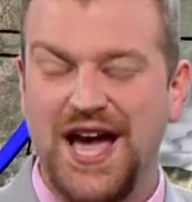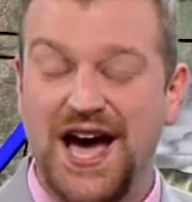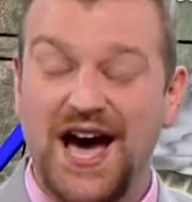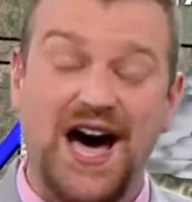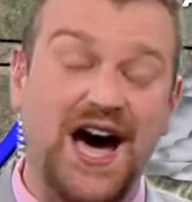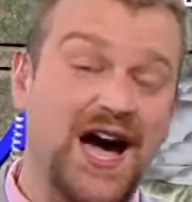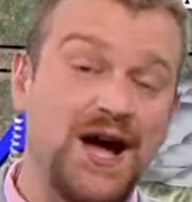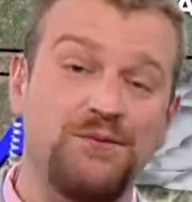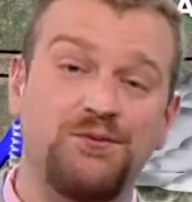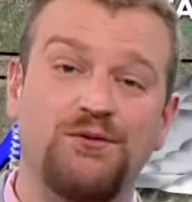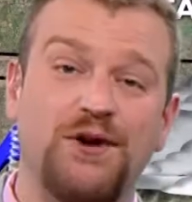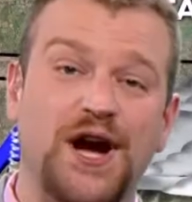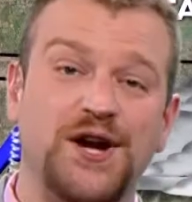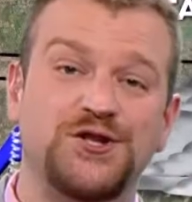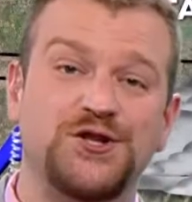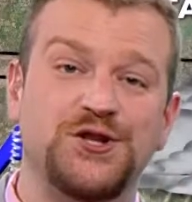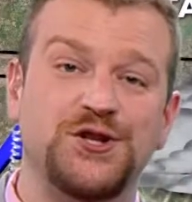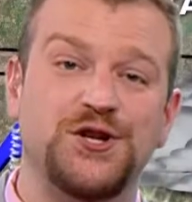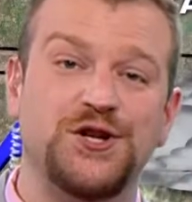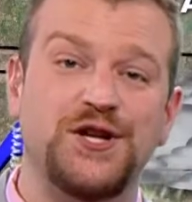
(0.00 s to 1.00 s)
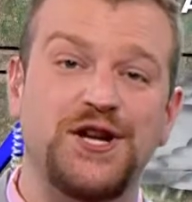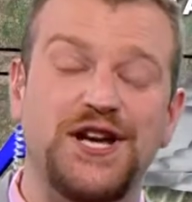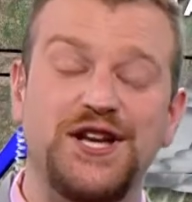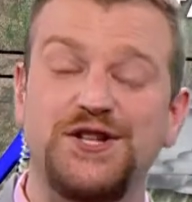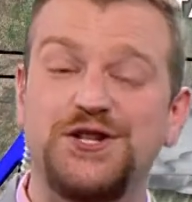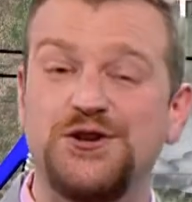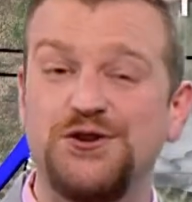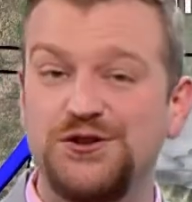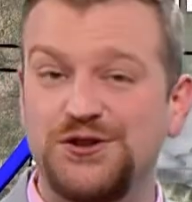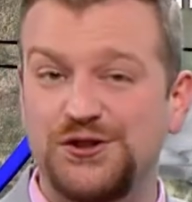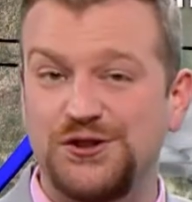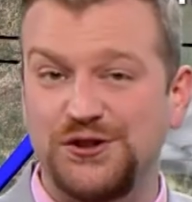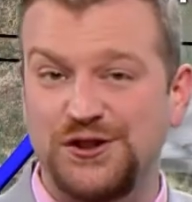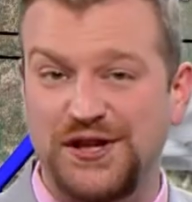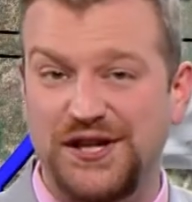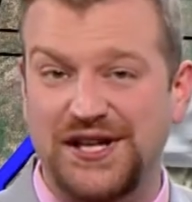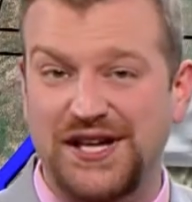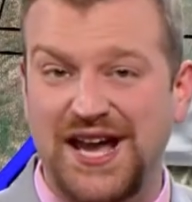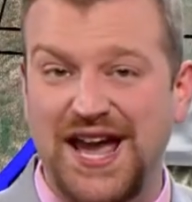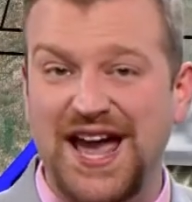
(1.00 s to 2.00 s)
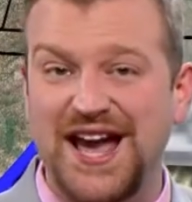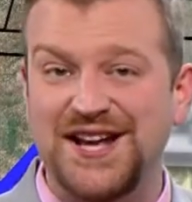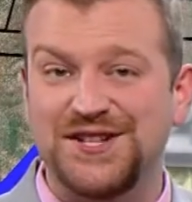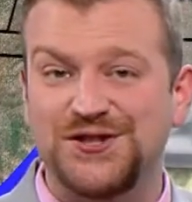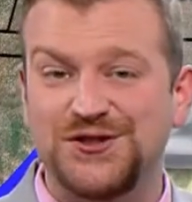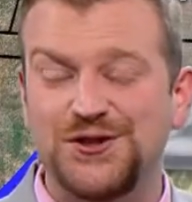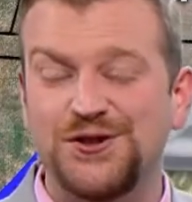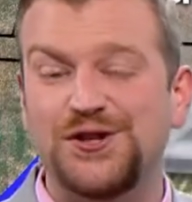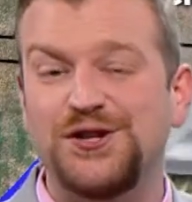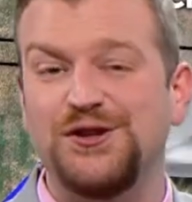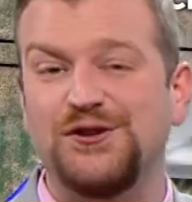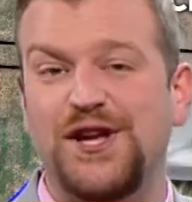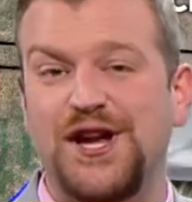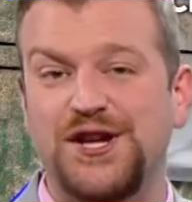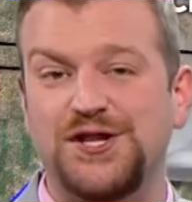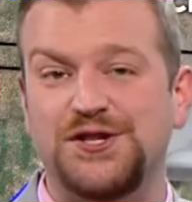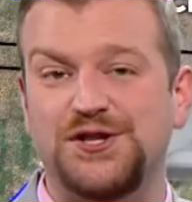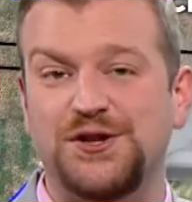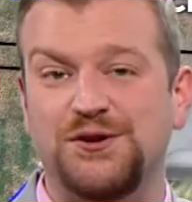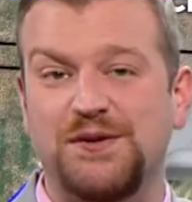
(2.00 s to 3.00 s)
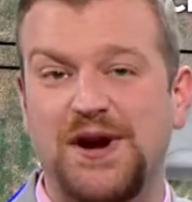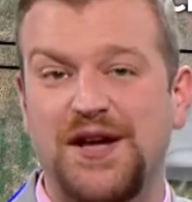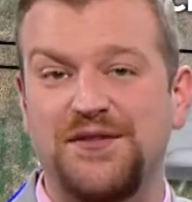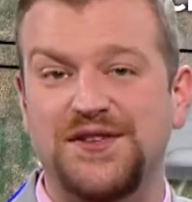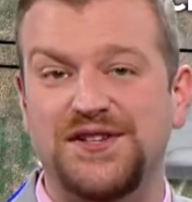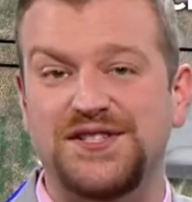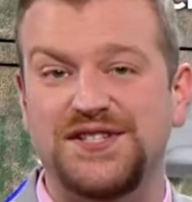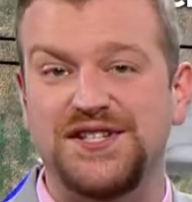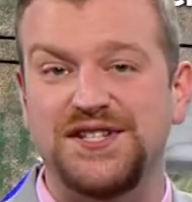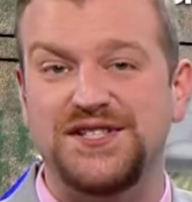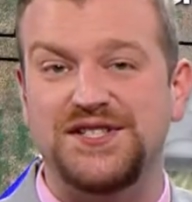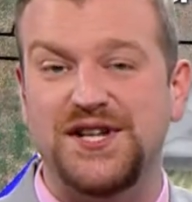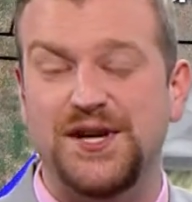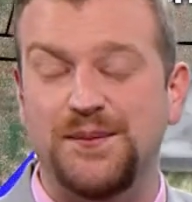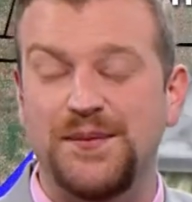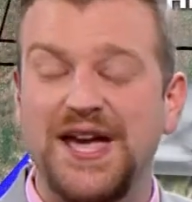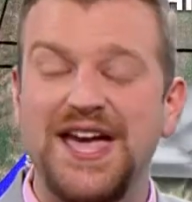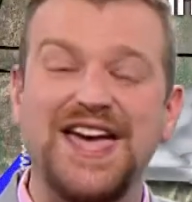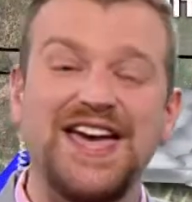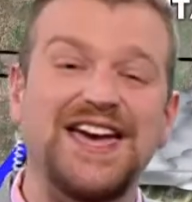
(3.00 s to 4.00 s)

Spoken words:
High pressure usually has circulation around the system